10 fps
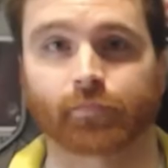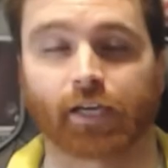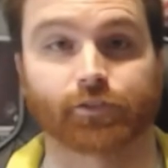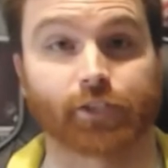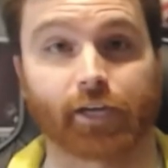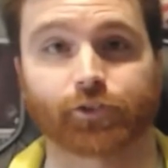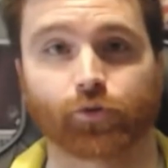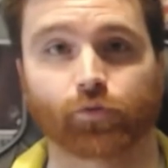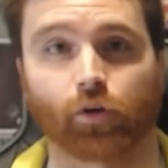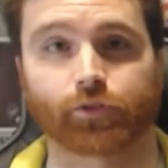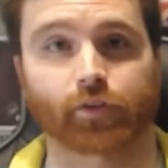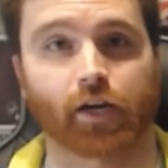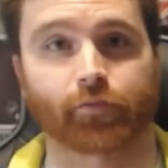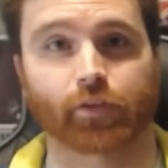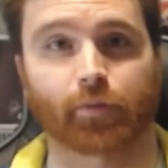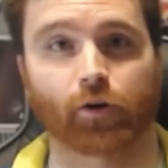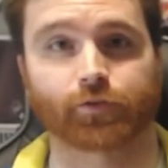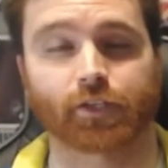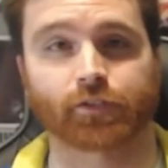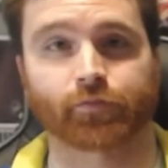Day 2 rolls around for the
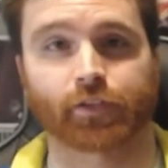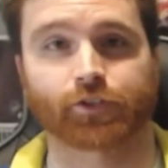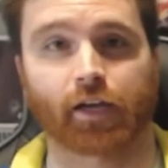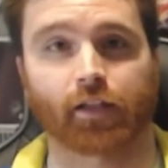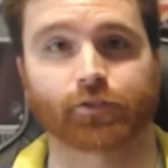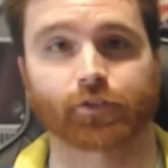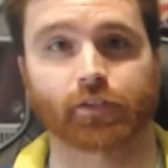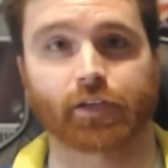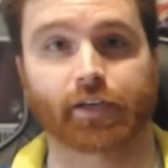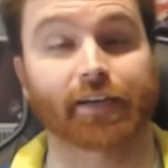postseason for the Challenger League, and